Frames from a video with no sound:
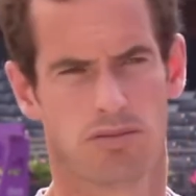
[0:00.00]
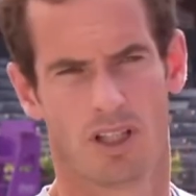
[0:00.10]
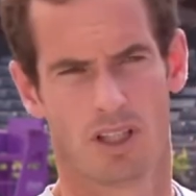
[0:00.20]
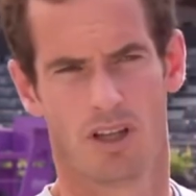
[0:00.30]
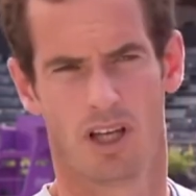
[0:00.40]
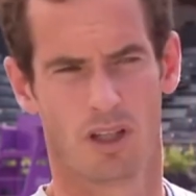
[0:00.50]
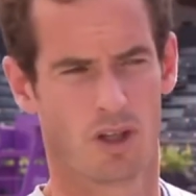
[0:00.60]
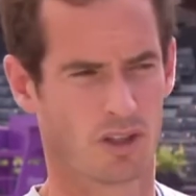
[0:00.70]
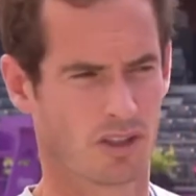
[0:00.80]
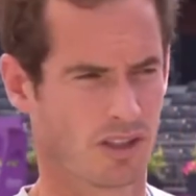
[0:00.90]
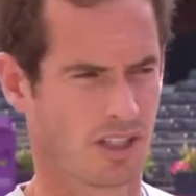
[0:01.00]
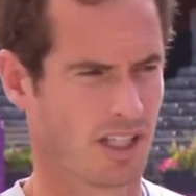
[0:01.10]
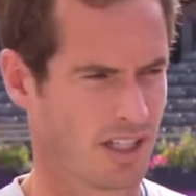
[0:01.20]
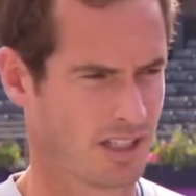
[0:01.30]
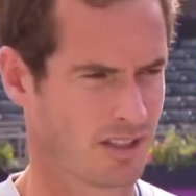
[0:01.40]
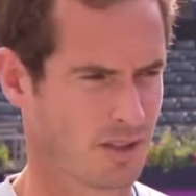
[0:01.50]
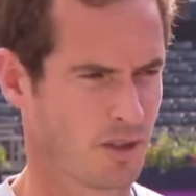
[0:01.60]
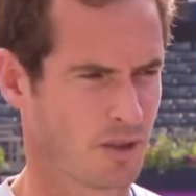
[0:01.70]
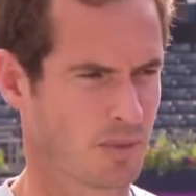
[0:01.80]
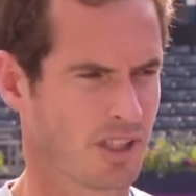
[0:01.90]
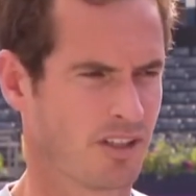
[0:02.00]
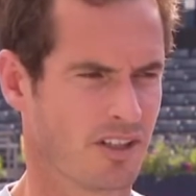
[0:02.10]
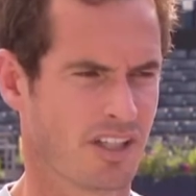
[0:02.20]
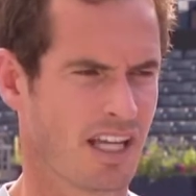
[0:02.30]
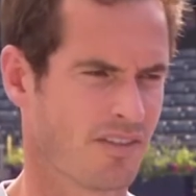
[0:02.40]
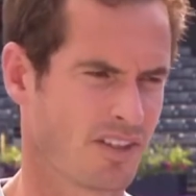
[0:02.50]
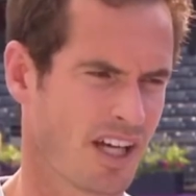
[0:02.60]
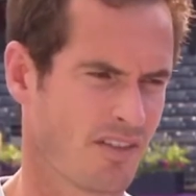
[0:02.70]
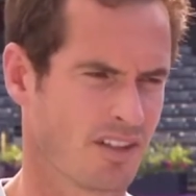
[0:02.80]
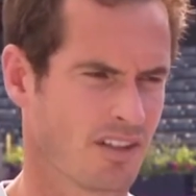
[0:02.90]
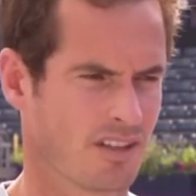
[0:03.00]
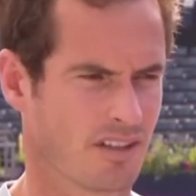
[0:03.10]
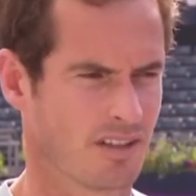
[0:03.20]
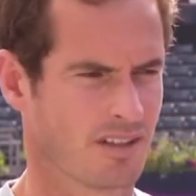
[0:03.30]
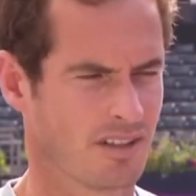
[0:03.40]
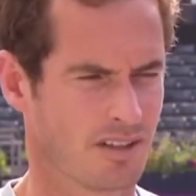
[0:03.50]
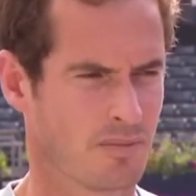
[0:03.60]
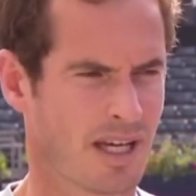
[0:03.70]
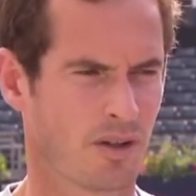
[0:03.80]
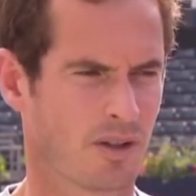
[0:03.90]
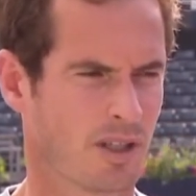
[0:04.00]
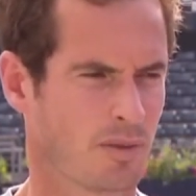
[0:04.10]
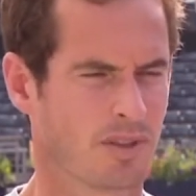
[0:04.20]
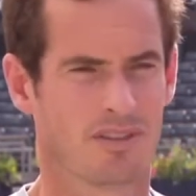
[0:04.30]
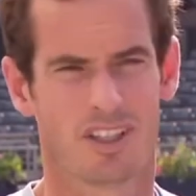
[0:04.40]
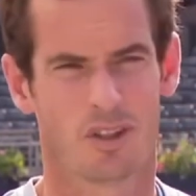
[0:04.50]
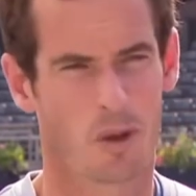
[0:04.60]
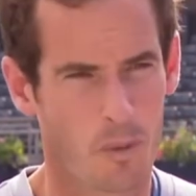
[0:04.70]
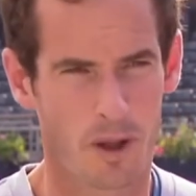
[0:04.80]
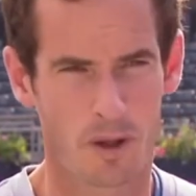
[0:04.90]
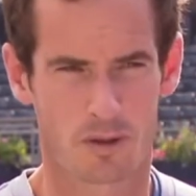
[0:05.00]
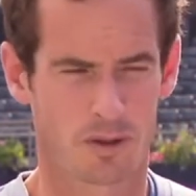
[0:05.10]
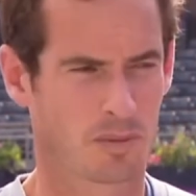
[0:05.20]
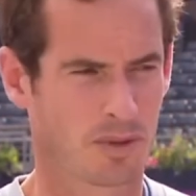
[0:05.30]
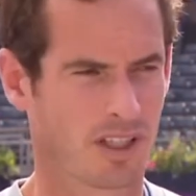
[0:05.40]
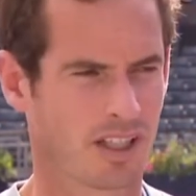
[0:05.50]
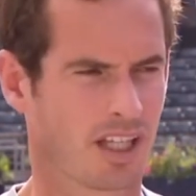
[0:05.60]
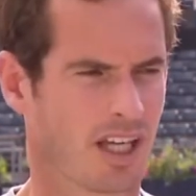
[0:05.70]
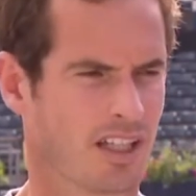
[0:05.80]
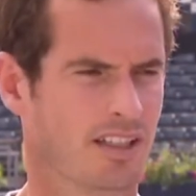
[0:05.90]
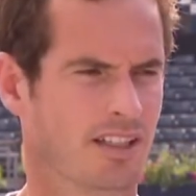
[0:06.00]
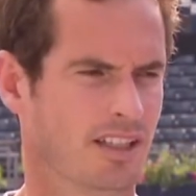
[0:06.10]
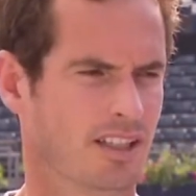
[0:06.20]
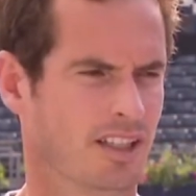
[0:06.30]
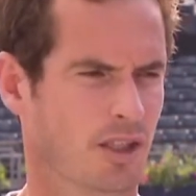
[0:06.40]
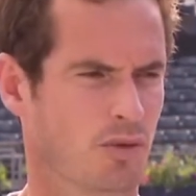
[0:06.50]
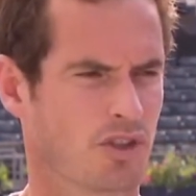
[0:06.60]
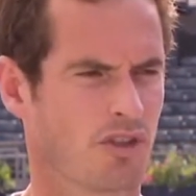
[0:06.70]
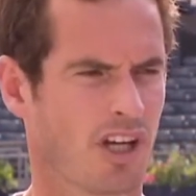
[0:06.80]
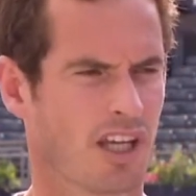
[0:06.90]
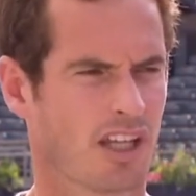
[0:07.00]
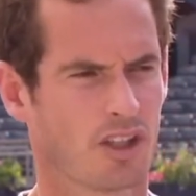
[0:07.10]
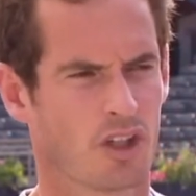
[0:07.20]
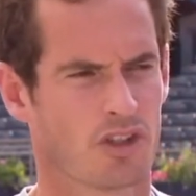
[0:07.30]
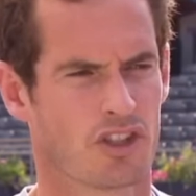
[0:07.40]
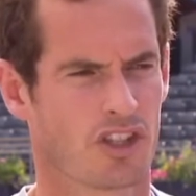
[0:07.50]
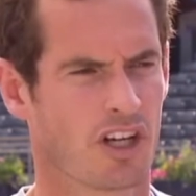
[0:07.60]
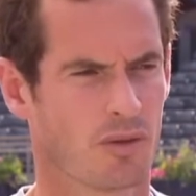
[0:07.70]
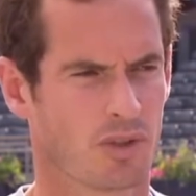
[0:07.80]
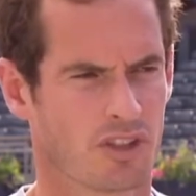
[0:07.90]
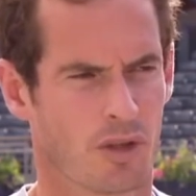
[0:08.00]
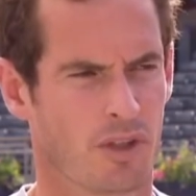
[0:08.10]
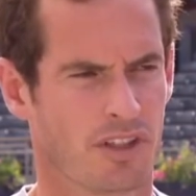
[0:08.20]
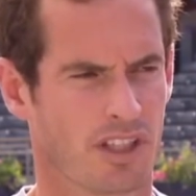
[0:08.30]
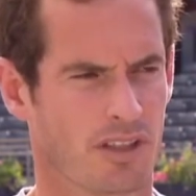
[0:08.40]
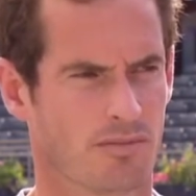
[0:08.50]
a long period, and after having the metal hip and didn't know whether I was going to play again, and it was great, and I got to share it with someone that